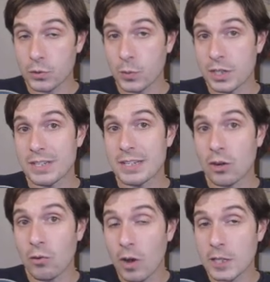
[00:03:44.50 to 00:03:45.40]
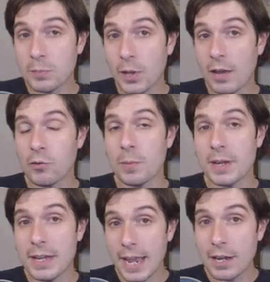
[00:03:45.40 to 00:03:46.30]
which is
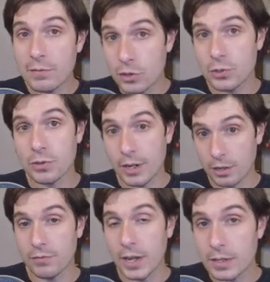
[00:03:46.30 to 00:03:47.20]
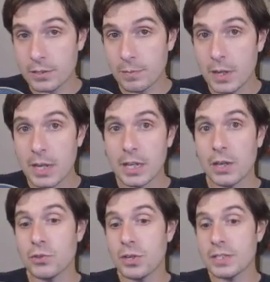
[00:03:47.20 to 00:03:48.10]
cross-platform native user interface,
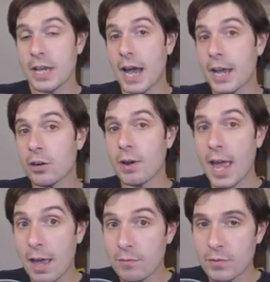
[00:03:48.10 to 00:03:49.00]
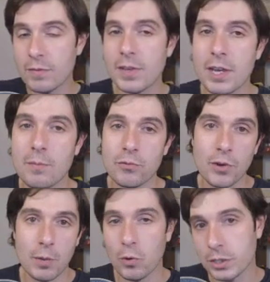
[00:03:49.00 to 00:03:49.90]
gives you an entire MVVM
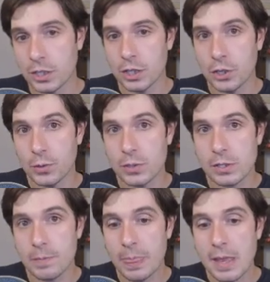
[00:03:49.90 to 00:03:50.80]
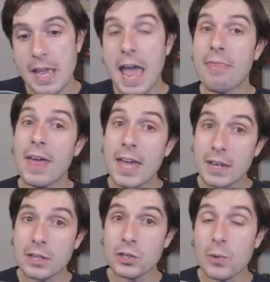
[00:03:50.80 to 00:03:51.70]
framework to use. And
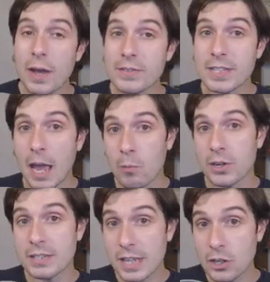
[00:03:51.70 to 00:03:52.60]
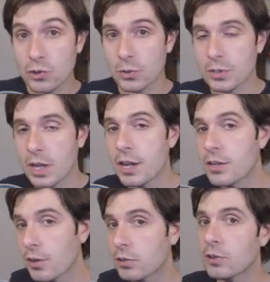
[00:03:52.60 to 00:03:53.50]
then you have Xamarin Essentials,
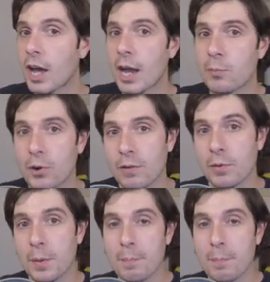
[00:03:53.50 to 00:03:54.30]
another library from an